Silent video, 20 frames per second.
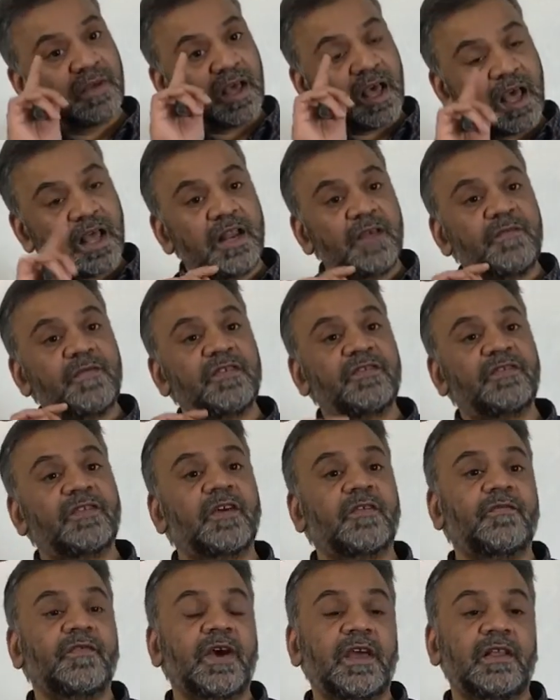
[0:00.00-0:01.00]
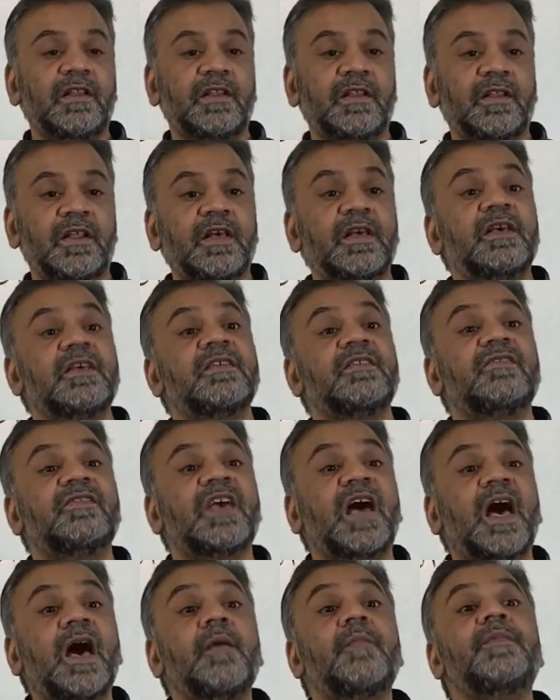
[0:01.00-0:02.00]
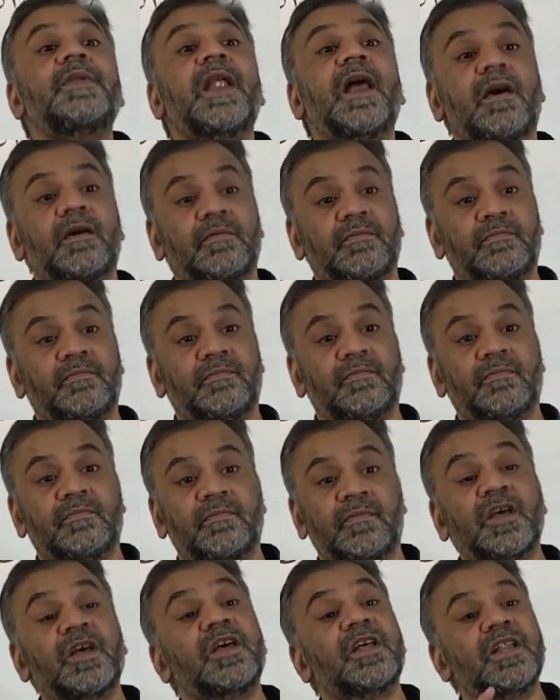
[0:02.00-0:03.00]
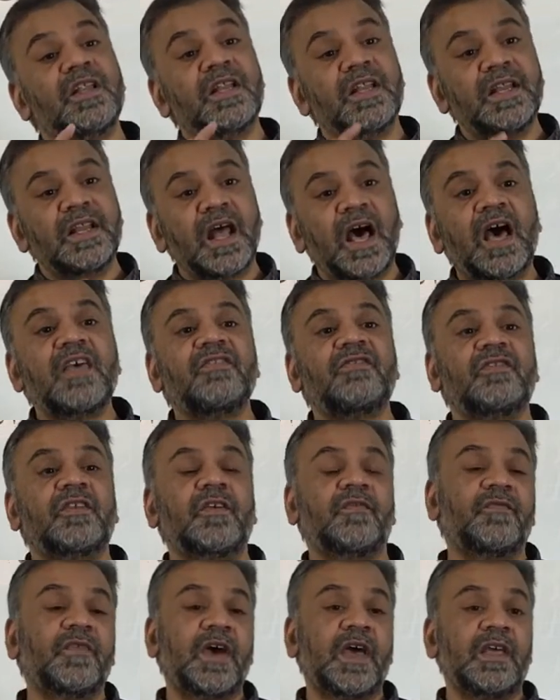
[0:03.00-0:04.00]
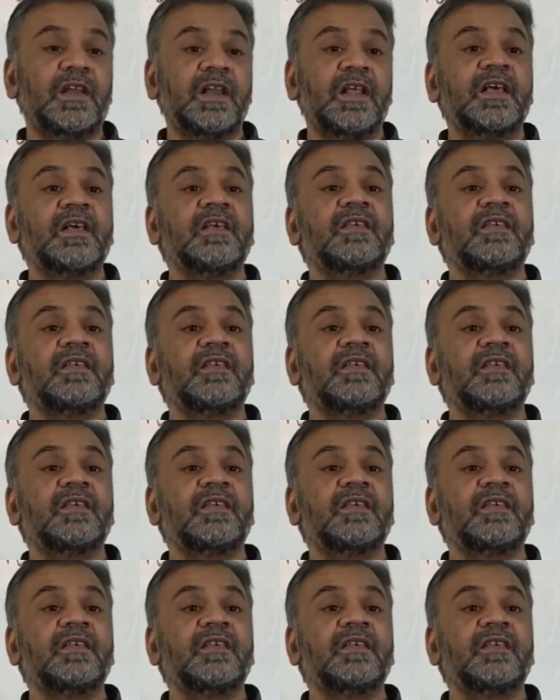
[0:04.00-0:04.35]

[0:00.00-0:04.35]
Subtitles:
Alif is the file. Zahabna, na is the file.